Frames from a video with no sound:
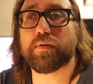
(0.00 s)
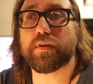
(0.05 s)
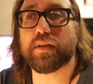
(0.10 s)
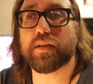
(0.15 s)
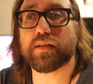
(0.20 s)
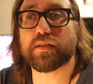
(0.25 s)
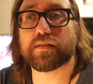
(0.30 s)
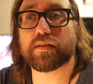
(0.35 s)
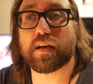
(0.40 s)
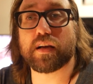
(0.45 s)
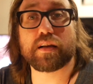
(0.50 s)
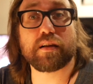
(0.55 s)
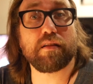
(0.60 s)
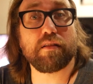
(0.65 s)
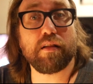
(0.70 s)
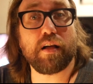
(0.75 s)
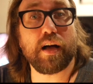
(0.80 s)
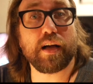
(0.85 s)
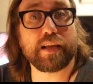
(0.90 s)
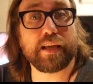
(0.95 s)
is a
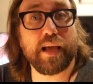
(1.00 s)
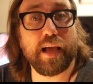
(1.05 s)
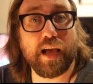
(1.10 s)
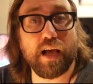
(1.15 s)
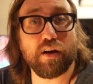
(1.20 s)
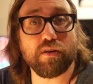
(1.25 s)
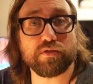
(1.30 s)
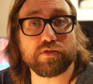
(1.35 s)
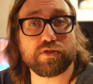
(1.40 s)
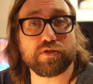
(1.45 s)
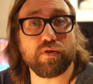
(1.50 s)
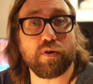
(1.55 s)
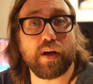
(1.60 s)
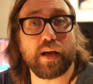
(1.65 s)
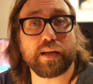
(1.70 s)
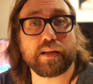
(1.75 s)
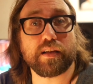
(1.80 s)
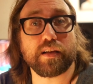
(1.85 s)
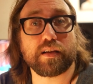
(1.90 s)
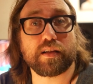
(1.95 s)
clock out so
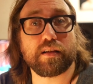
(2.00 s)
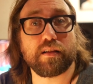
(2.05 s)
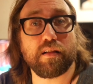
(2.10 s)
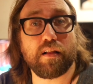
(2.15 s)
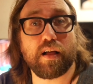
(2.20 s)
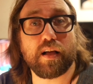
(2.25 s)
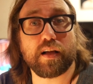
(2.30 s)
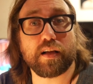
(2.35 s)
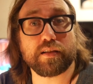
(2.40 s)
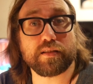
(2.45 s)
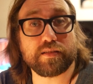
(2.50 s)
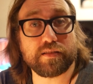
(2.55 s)
I could clock